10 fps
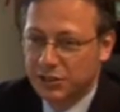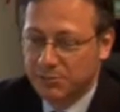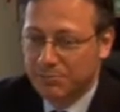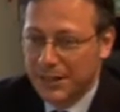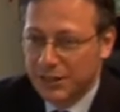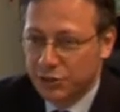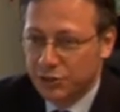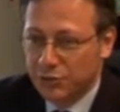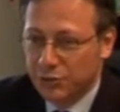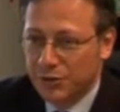is to make
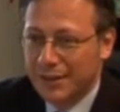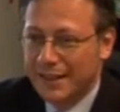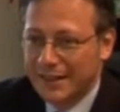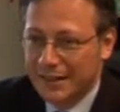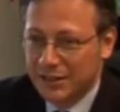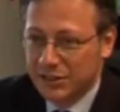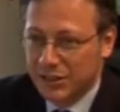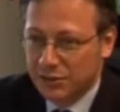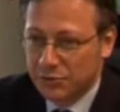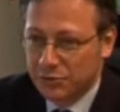sure that it's
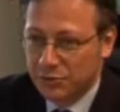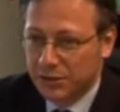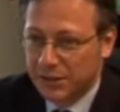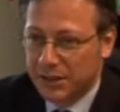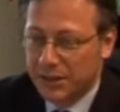natural looking.